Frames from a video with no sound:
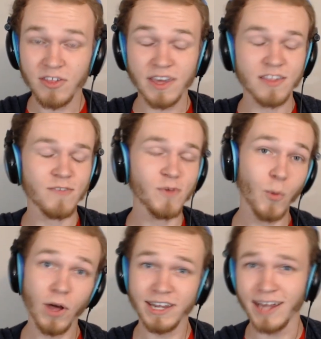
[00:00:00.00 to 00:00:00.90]
So yes, if
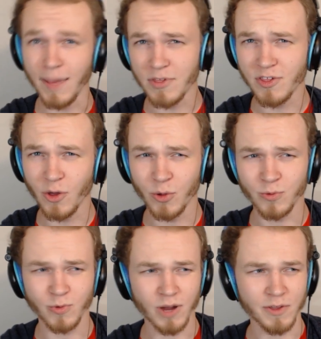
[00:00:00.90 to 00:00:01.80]
you want an
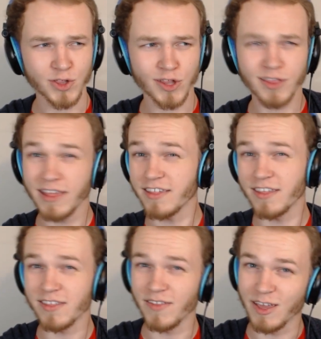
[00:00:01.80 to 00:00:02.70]
episode where we just
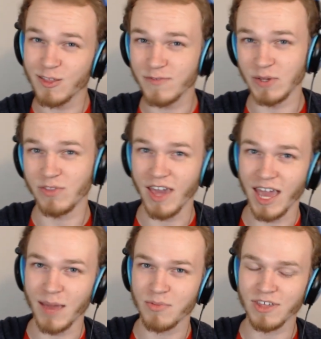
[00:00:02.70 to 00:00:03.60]
listen to the interview
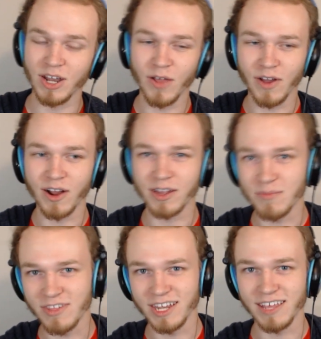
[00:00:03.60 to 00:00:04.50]
tapes and all the
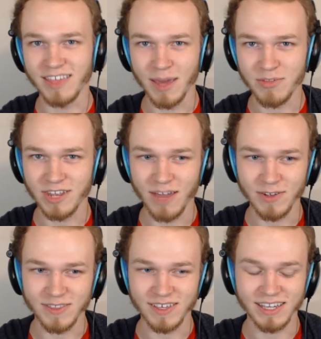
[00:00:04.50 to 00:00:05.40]
Arkham City tapes and
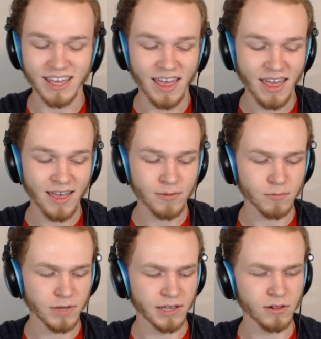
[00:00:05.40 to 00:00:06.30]
everything.
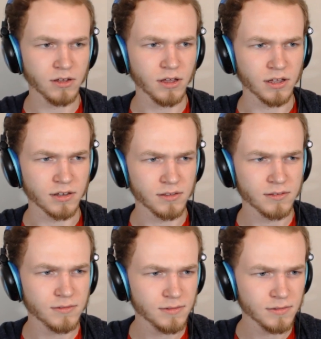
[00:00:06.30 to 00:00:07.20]
Wait, hold on.
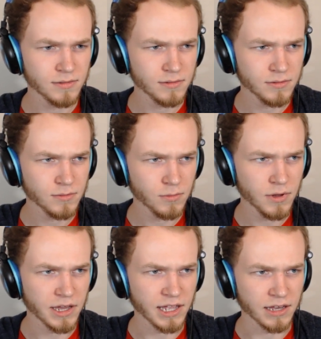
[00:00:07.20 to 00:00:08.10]

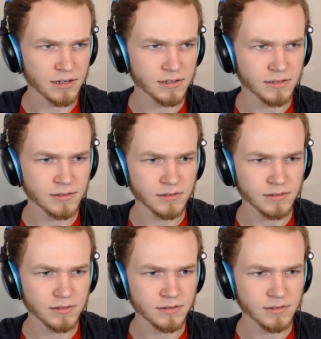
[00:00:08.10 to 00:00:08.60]
Wait.